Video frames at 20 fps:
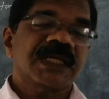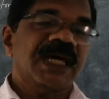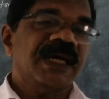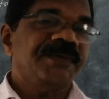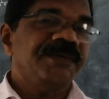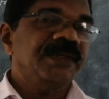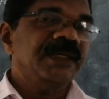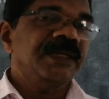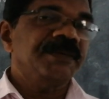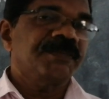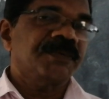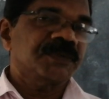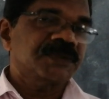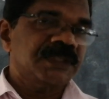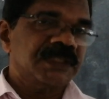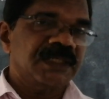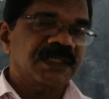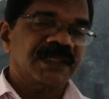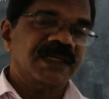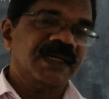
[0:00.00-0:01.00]
having a
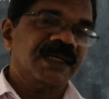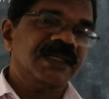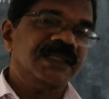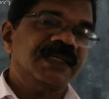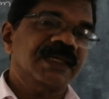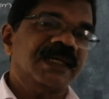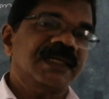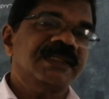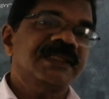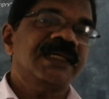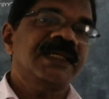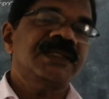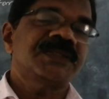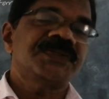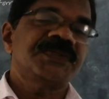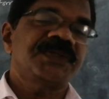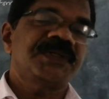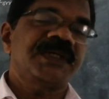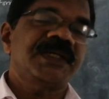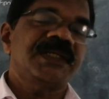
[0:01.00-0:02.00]
positive charge and they
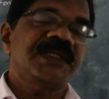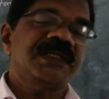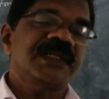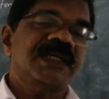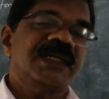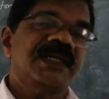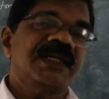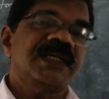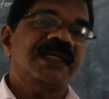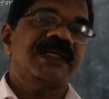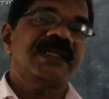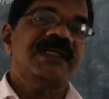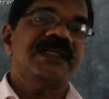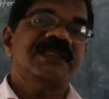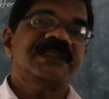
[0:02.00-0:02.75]
situated